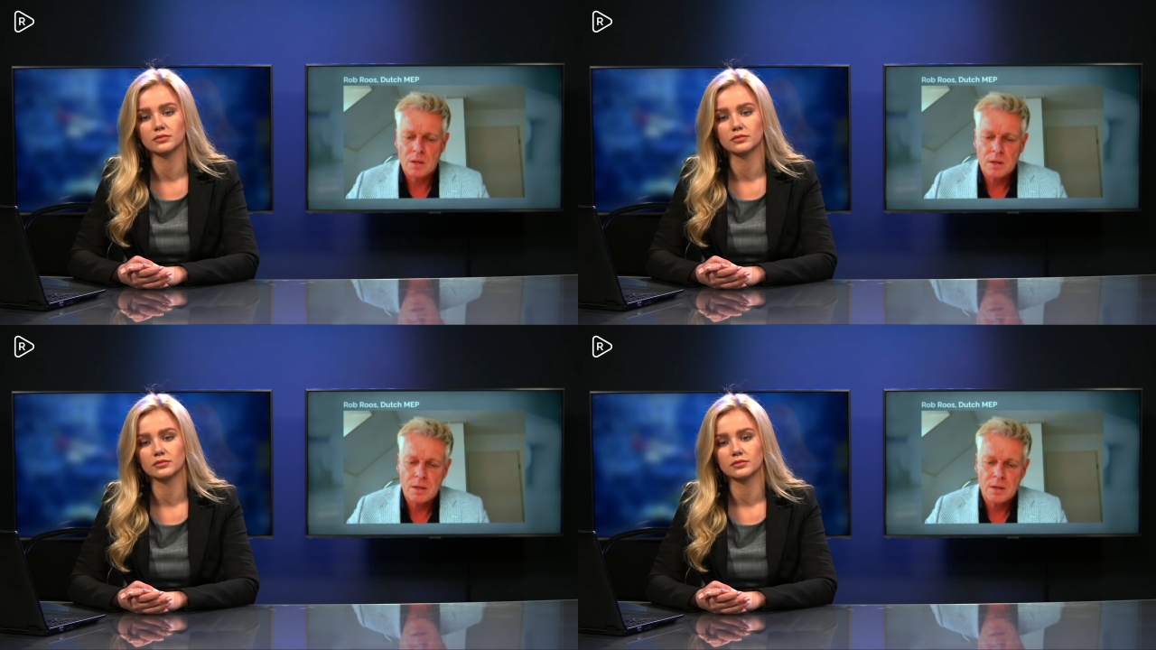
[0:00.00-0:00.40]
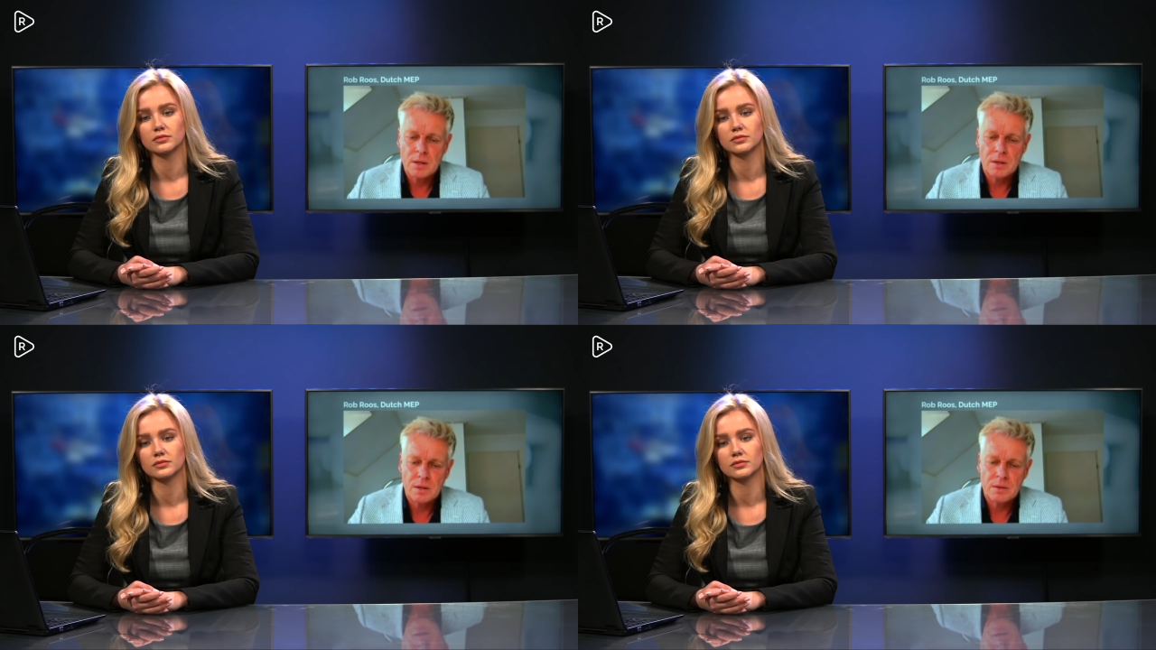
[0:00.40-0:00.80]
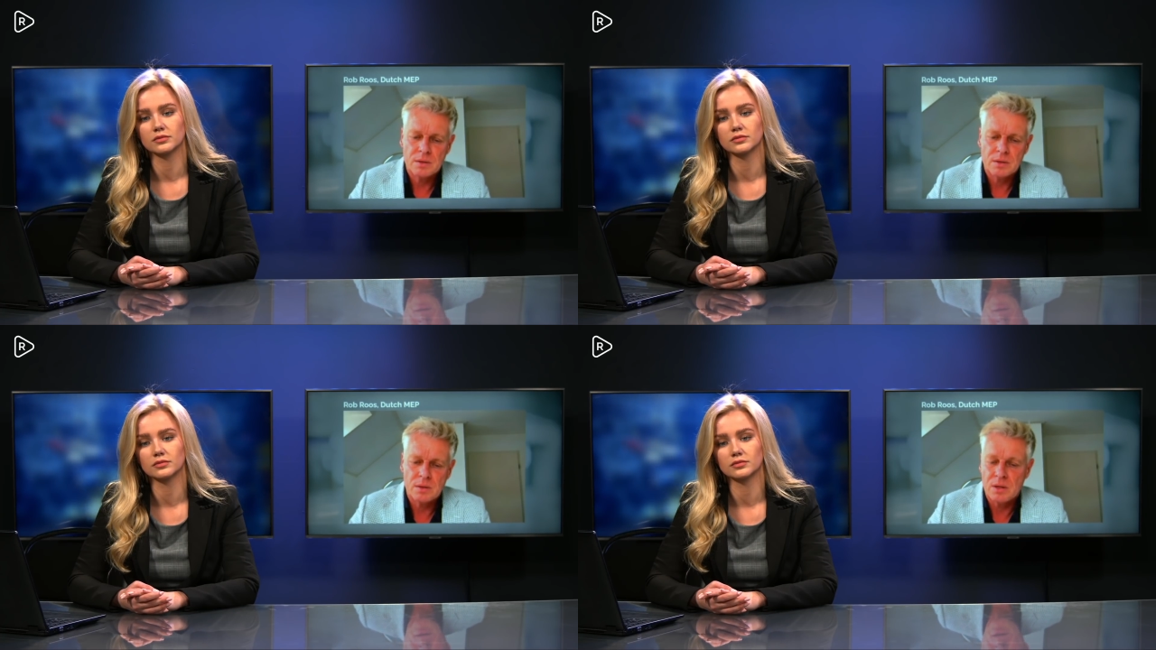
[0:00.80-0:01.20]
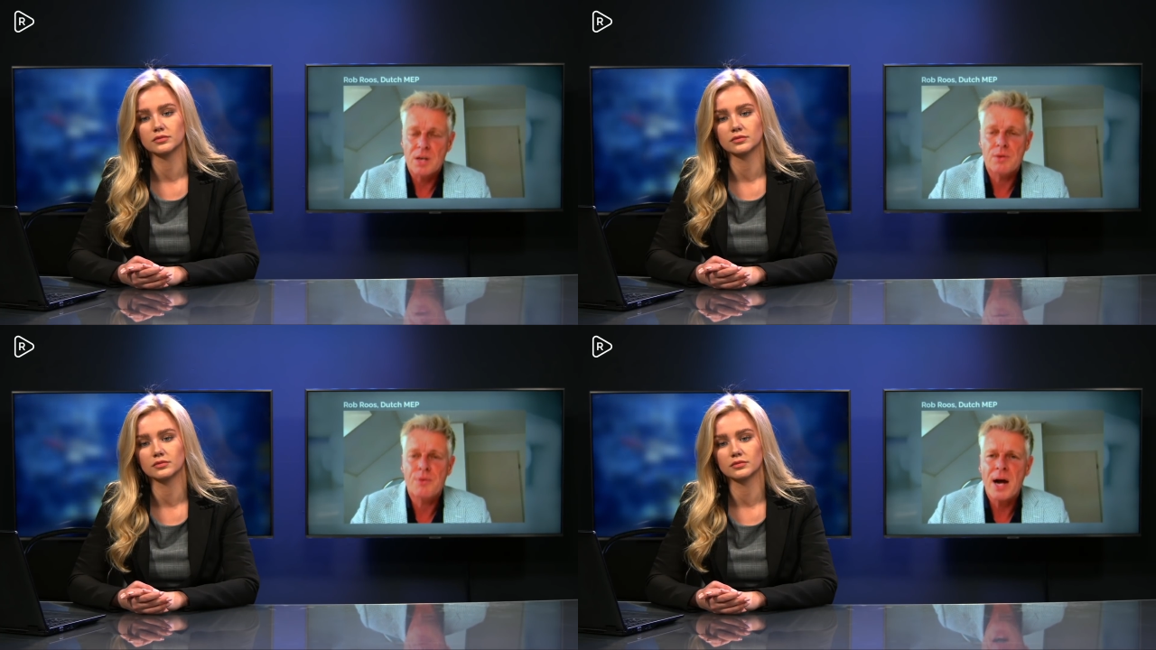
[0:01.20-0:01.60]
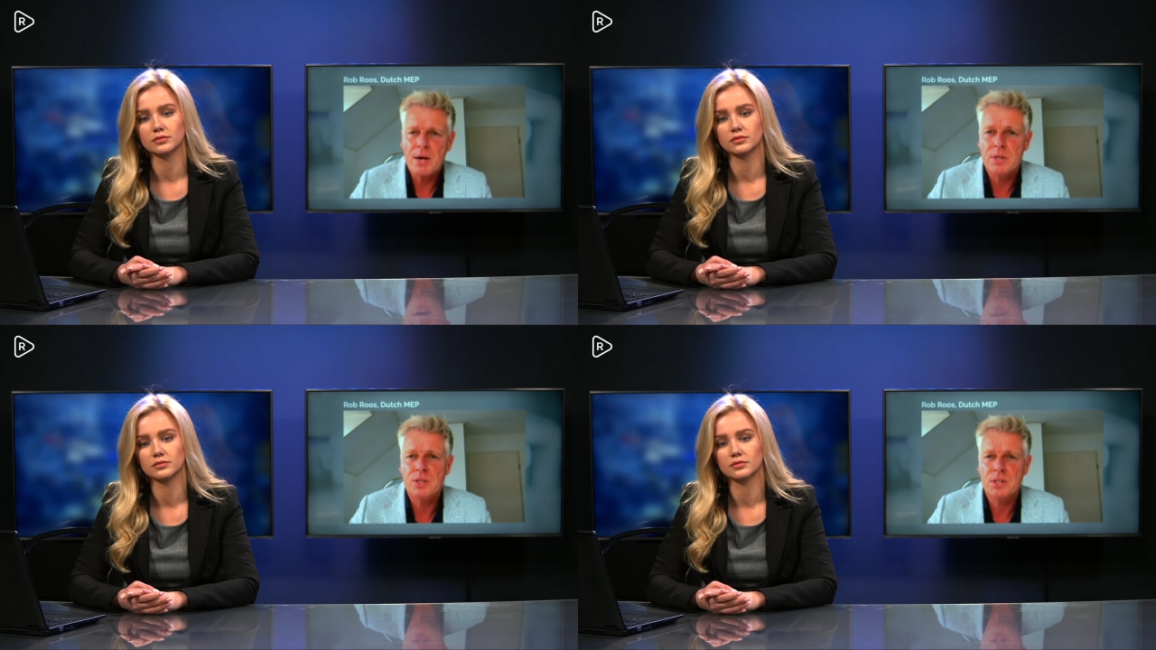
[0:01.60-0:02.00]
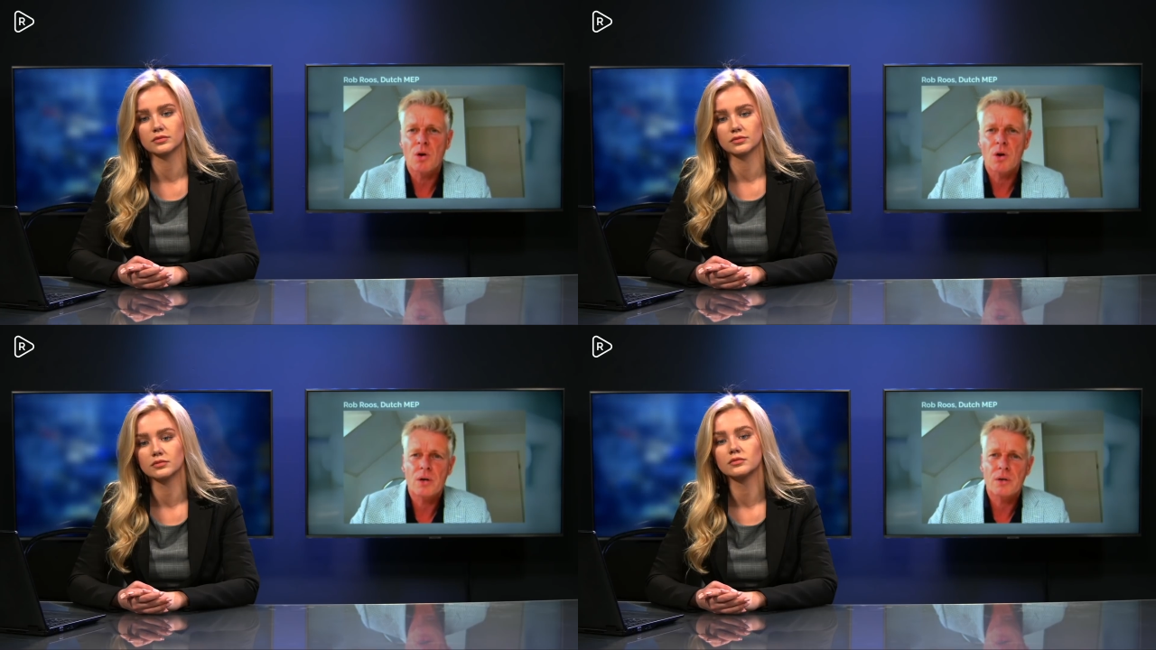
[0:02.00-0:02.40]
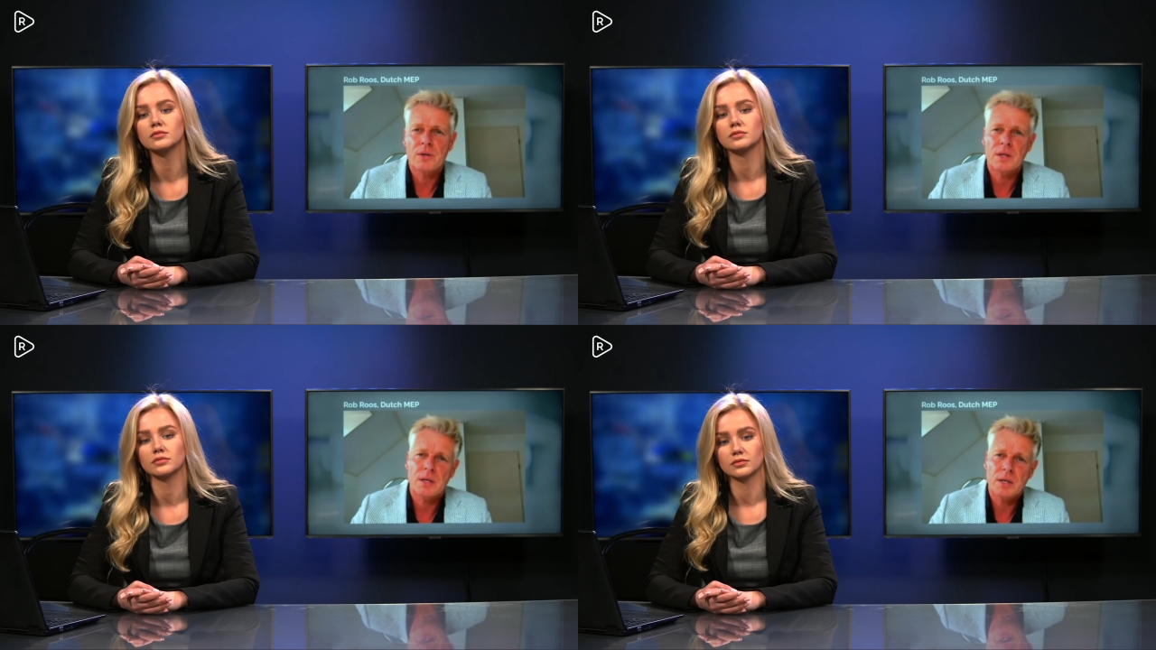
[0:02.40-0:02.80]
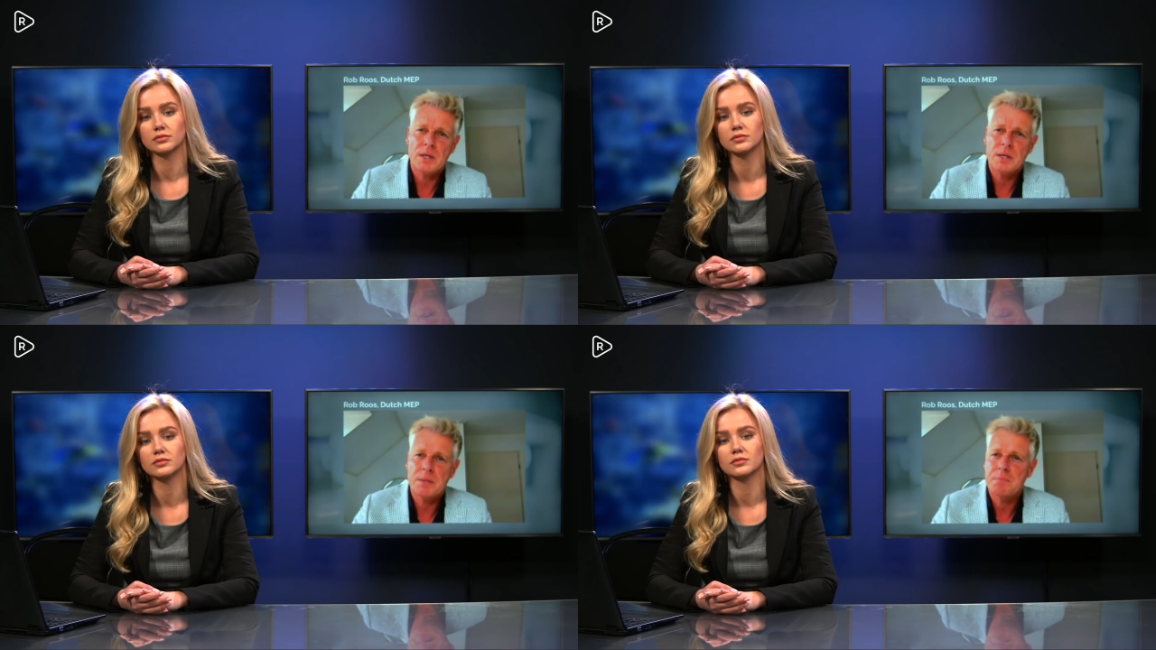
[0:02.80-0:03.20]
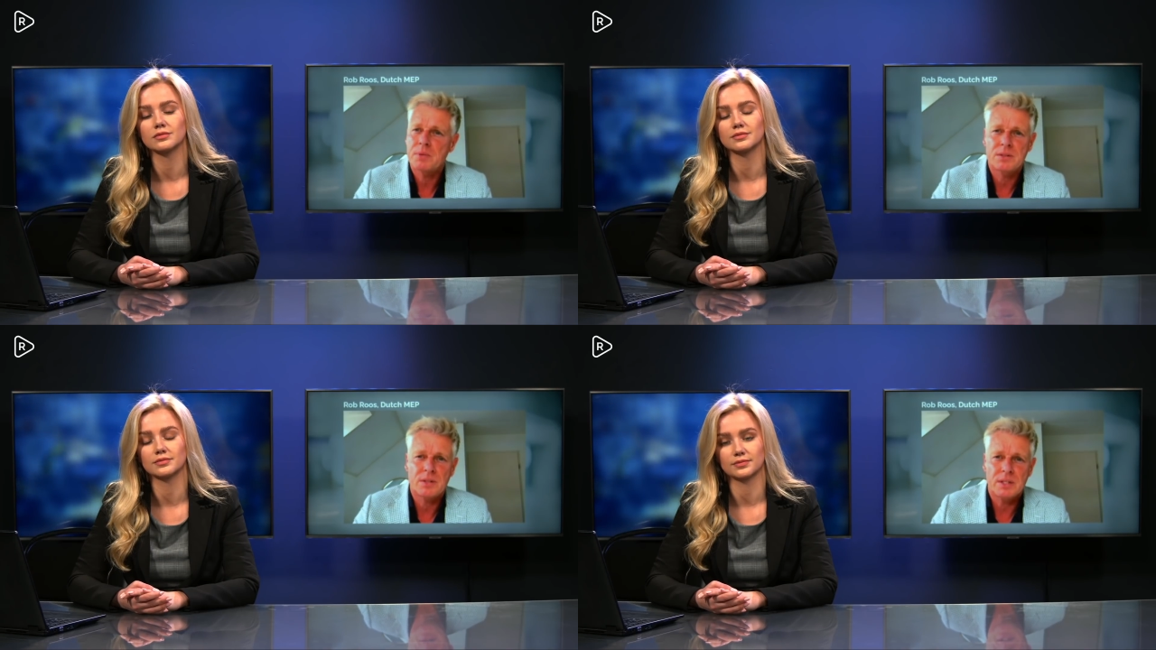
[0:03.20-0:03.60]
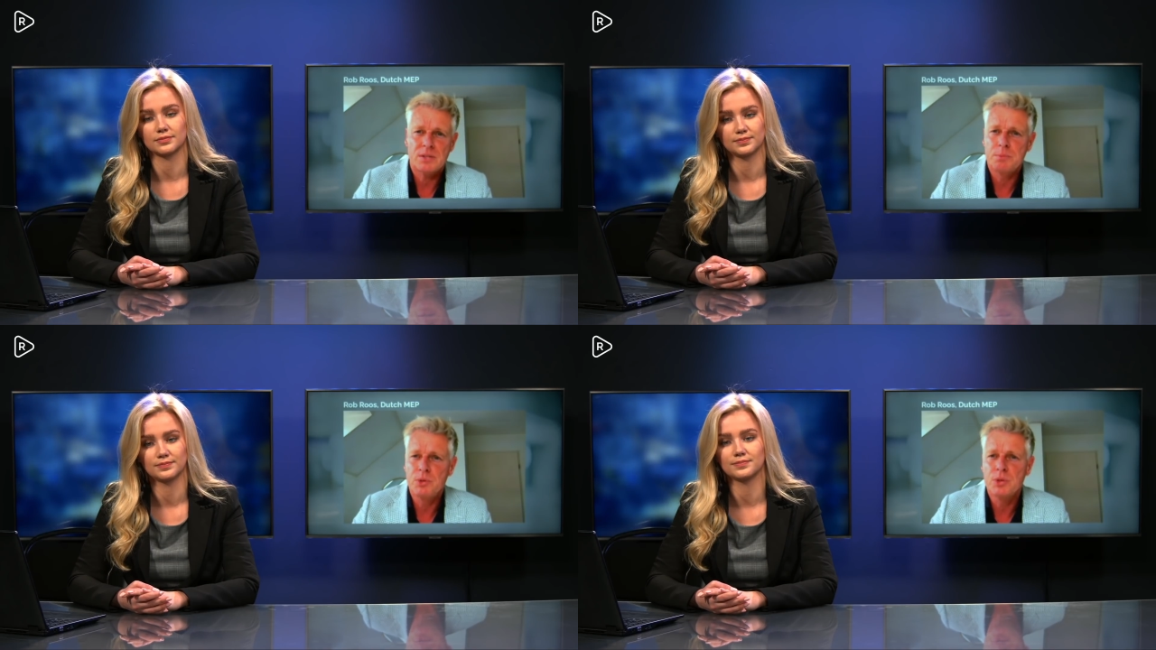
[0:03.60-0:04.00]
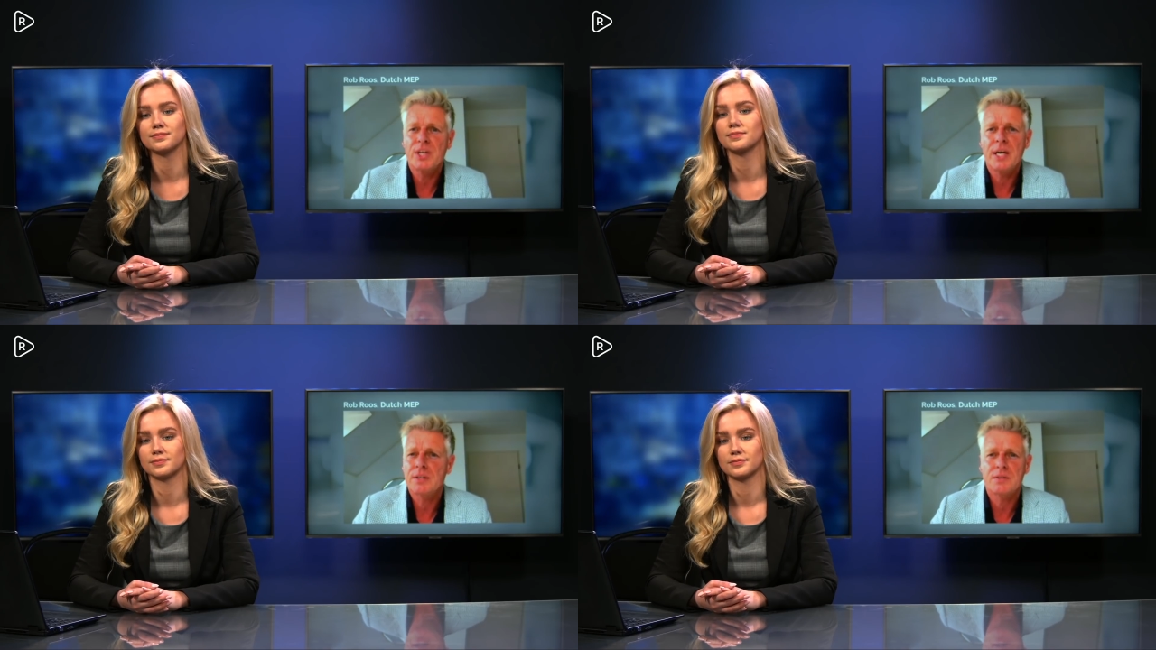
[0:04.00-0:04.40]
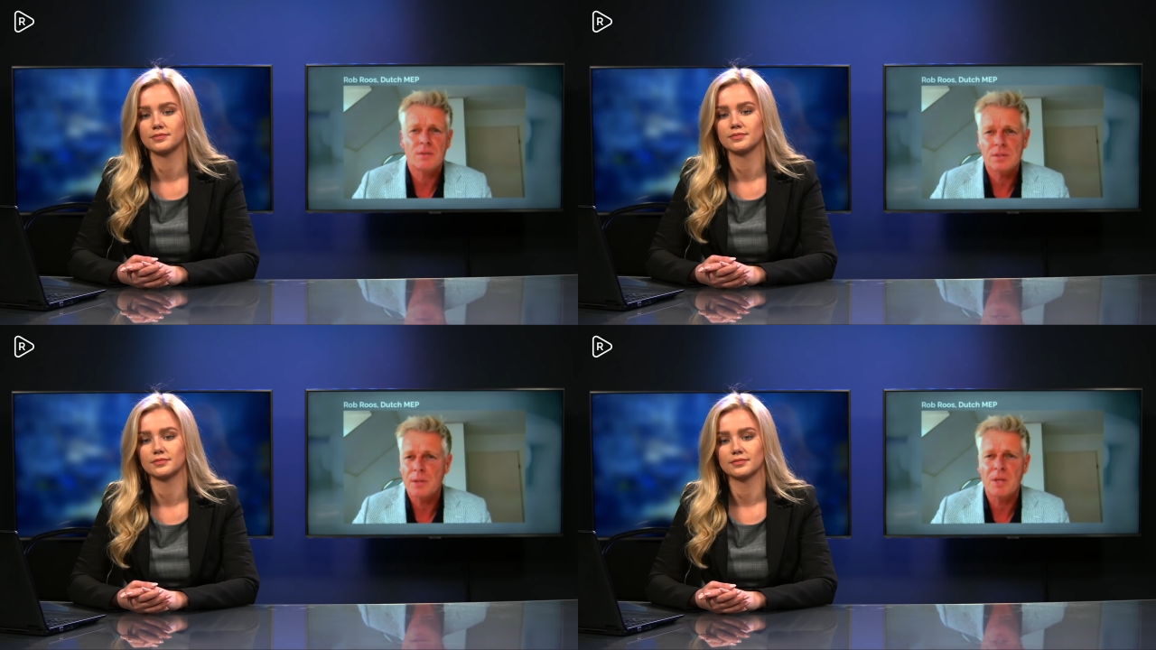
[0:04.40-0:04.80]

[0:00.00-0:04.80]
Speaker 1: another virus or um, it, it's mutated or something like that, and they say,